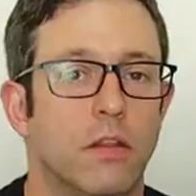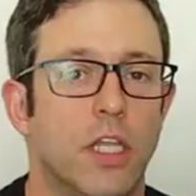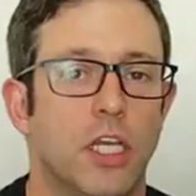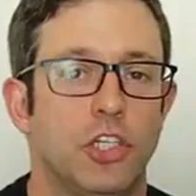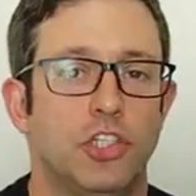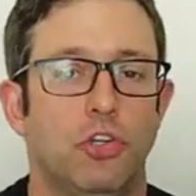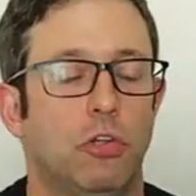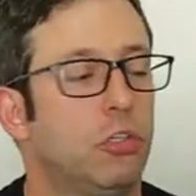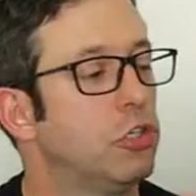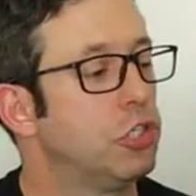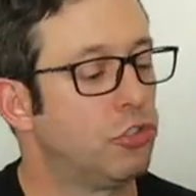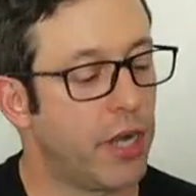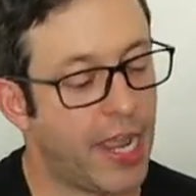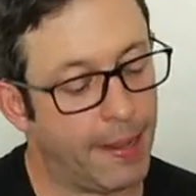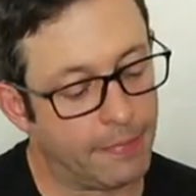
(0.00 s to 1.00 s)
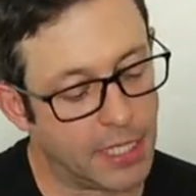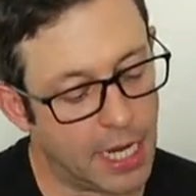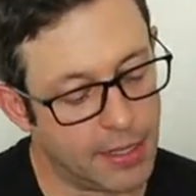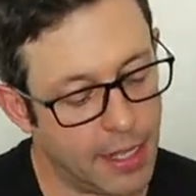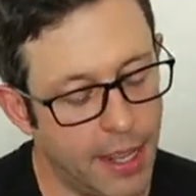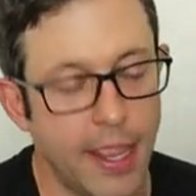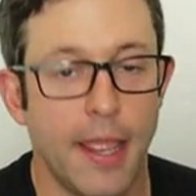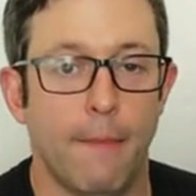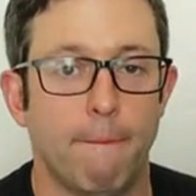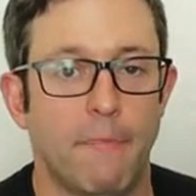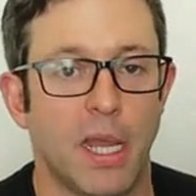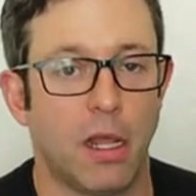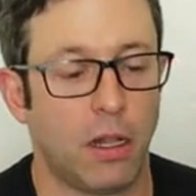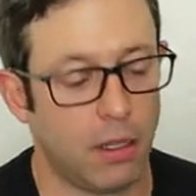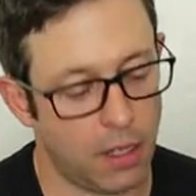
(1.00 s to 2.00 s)
The shoulder straps and the hip
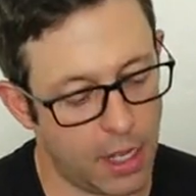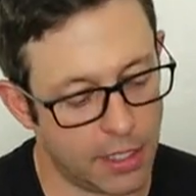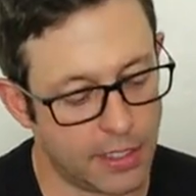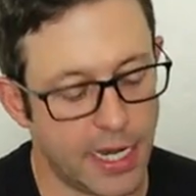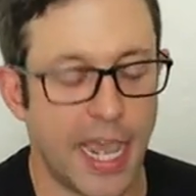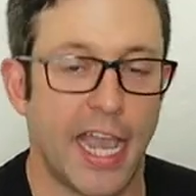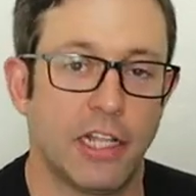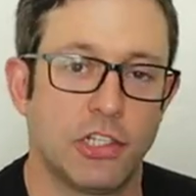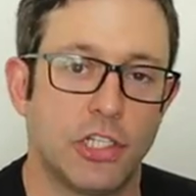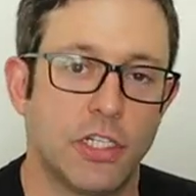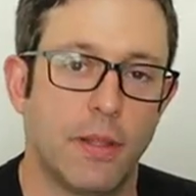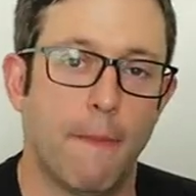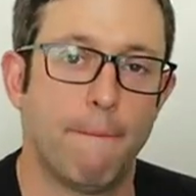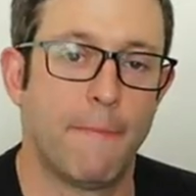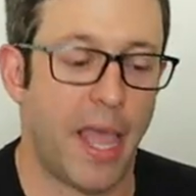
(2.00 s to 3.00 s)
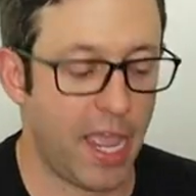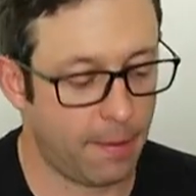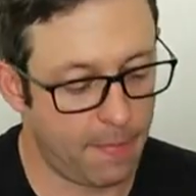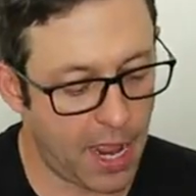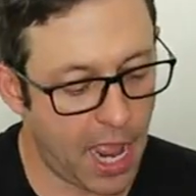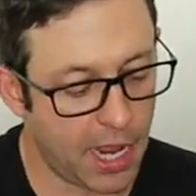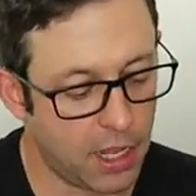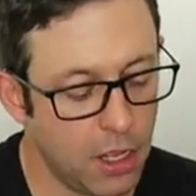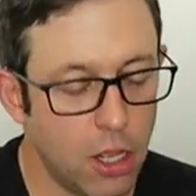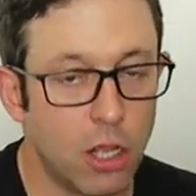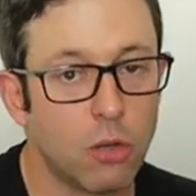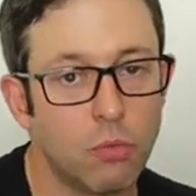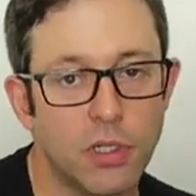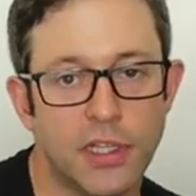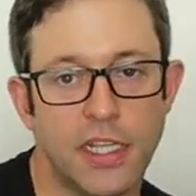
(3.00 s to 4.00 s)
belt attach to the backpack
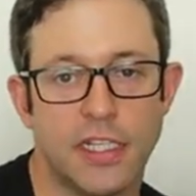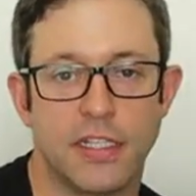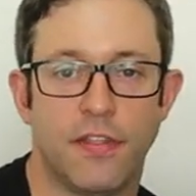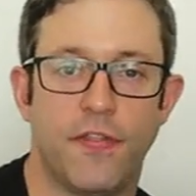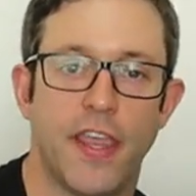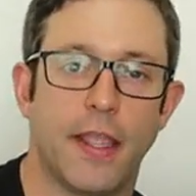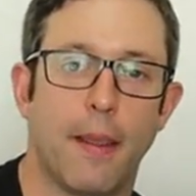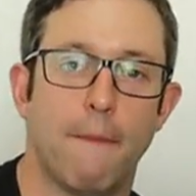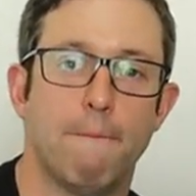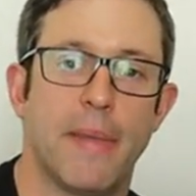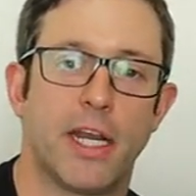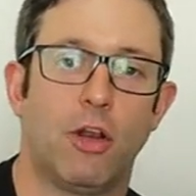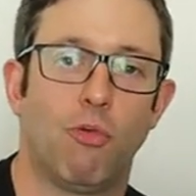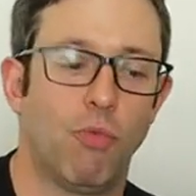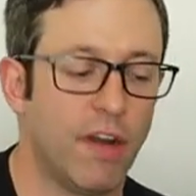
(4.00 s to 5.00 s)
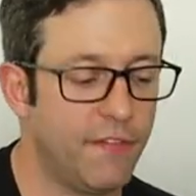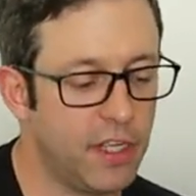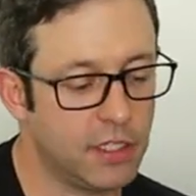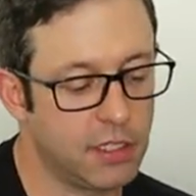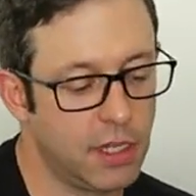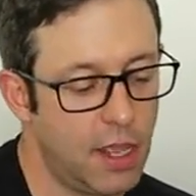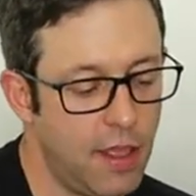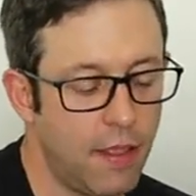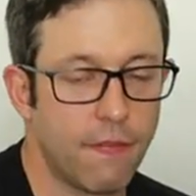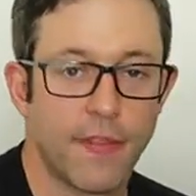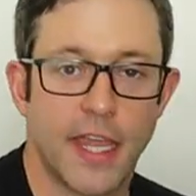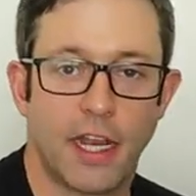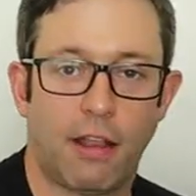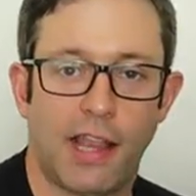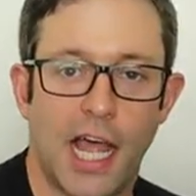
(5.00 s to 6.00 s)
with these thick metal rivets
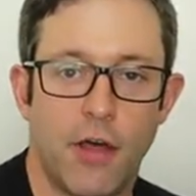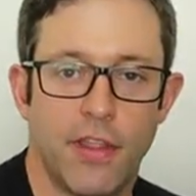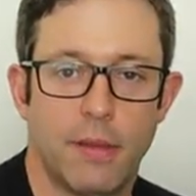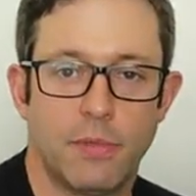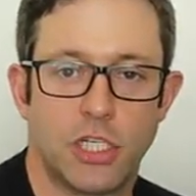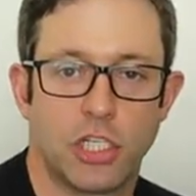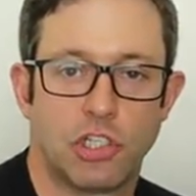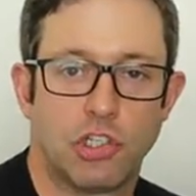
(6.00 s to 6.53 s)
that allow them to